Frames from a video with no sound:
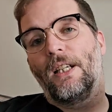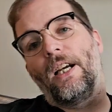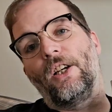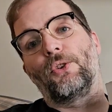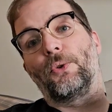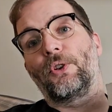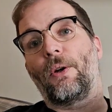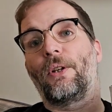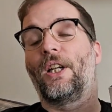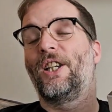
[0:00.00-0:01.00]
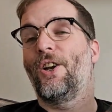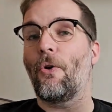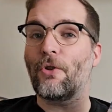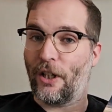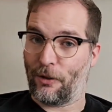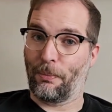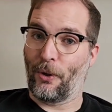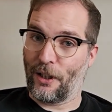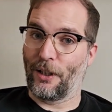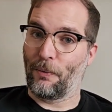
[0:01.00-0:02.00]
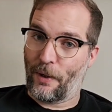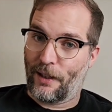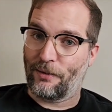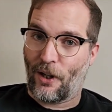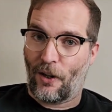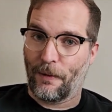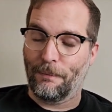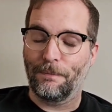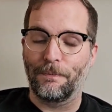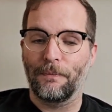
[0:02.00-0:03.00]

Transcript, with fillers: It's also the longest book in The Wheel of Time.